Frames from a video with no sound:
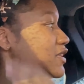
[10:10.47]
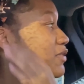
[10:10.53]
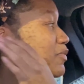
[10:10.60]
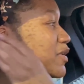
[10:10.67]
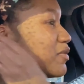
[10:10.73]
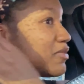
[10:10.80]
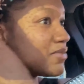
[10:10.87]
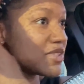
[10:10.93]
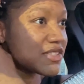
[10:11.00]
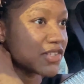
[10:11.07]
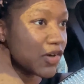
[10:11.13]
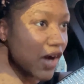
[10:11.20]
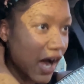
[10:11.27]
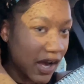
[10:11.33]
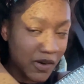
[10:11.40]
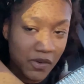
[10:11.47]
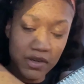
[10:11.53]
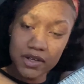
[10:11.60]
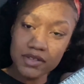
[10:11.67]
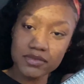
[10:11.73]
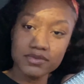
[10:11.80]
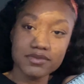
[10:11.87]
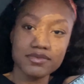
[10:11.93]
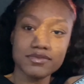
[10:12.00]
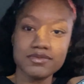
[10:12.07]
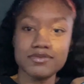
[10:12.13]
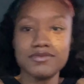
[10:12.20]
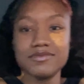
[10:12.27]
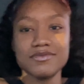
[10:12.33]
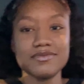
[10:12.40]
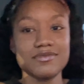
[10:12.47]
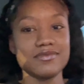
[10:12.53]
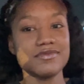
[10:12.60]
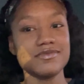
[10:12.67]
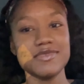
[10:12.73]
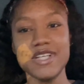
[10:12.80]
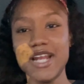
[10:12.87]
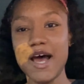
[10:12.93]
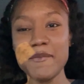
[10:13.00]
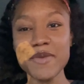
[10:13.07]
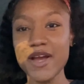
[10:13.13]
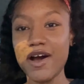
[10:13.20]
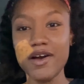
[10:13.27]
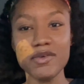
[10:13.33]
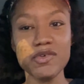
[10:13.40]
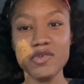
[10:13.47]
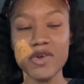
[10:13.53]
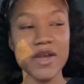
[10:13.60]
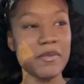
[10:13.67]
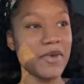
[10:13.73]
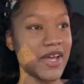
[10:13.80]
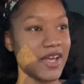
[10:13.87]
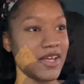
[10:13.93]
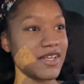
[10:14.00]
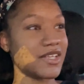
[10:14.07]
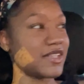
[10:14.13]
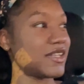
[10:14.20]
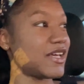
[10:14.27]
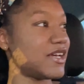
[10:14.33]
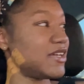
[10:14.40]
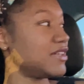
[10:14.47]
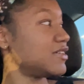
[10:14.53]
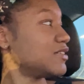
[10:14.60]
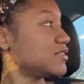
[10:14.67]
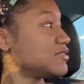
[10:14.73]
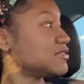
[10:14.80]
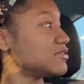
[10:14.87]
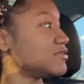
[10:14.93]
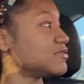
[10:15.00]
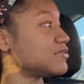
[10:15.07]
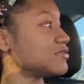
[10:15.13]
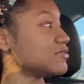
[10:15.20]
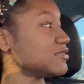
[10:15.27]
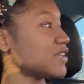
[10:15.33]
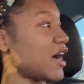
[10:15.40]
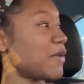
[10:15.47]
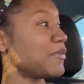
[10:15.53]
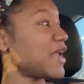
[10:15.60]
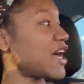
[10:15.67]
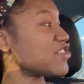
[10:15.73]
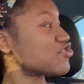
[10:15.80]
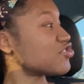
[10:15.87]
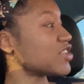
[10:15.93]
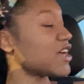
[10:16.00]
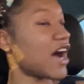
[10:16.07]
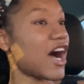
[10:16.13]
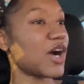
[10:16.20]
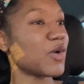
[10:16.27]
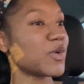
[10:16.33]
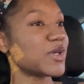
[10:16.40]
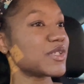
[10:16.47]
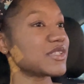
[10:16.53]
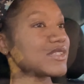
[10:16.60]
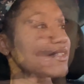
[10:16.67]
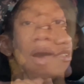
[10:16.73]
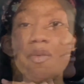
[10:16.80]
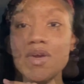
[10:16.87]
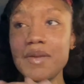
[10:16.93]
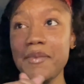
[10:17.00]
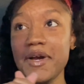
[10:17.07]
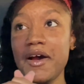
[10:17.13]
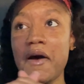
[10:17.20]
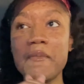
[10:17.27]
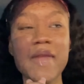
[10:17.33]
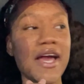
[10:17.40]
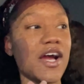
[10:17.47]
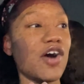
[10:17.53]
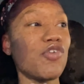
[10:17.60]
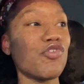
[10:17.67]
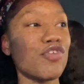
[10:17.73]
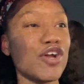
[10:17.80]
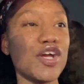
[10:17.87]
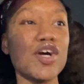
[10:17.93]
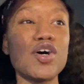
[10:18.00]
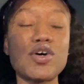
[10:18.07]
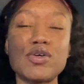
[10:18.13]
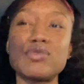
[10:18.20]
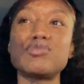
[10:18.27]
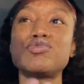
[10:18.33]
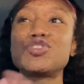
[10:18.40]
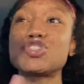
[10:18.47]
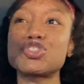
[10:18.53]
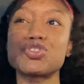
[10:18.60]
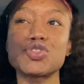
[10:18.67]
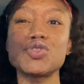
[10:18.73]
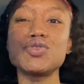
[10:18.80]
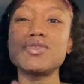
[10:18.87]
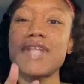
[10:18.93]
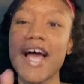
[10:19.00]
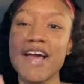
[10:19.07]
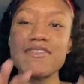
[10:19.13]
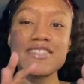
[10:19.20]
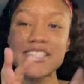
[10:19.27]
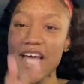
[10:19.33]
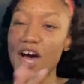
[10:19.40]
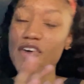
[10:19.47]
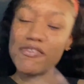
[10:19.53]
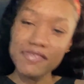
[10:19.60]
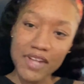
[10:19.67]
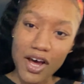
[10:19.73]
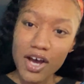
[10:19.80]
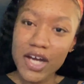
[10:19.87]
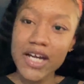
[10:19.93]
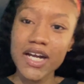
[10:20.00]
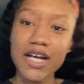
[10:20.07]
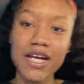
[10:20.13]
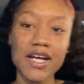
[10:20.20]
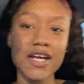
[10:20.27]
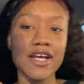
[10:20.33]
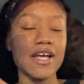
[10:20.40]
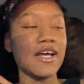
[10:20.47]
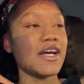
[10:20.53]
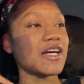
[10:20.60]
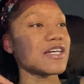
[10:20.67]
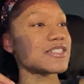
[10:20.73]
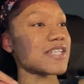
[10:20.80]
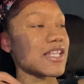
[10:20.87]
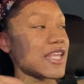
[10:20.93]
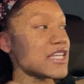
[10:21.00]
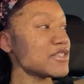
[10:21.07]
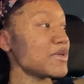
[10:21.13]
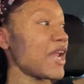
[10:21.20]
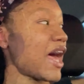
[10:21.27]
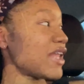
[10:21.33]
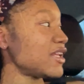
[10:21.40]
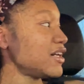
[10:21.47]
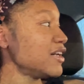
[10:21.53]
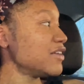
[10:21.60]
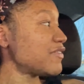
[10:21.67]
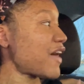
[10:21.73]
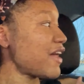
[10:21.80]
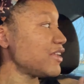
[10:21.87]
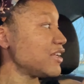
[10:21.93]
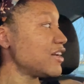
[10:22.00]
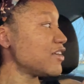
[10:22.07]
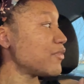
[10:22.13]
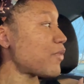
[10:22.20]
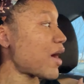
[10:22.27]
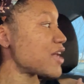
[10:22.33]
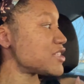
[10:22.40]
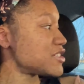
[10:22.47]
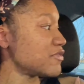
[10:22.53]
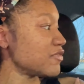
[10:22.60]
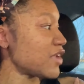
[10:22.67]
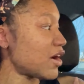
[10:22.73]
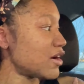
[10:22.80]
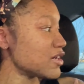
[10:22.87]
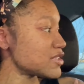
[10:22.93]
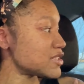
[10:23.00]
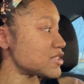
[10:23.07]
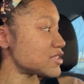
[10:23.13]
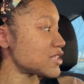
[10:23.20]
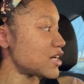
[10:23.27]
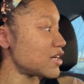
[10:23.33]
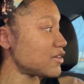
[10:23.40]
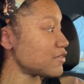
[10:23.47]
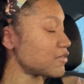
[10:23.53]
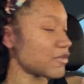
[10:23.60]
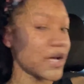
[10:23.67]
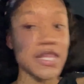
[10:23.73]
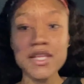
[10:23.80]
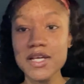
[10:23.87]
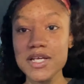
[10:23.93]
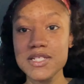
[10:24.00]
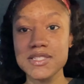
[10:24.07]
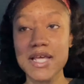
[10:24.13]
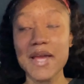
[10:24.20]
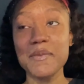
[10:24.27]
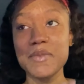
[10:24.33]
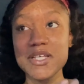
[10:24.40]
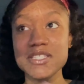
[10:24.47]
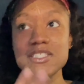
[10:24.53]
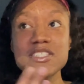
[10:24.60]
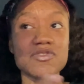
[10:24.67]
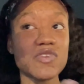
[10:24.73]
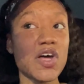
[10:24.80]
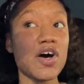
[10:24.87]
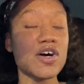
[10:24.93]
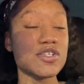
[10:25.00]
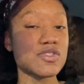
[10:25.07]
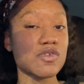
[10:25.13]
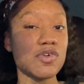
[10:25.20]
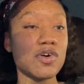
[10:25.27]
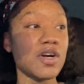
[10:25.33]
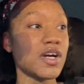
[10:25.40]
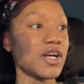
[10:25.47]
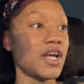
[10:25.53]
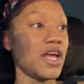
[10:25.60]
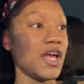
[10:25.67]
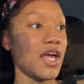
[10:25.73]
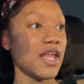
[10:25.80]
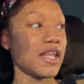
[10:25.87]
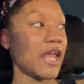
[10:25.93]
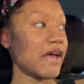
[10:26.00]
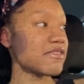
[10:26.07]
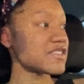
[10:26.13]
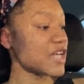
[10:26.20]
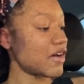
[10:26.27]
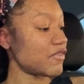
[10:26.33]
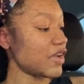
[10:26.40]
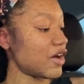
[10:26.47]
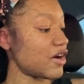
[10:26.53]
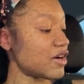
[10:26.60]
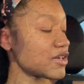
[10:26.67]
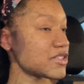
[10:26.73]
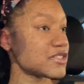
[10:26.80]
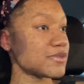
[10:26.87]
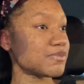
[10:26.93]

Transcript: People be so awkward, and I'd be awkward right back. Like, I'm naturally awkward. I want to become like a real, true lifestyle vlogger. Cause that's what I love. I love watching vlogs and stuff, whether it's like business vlogs or lifestyle vlogs.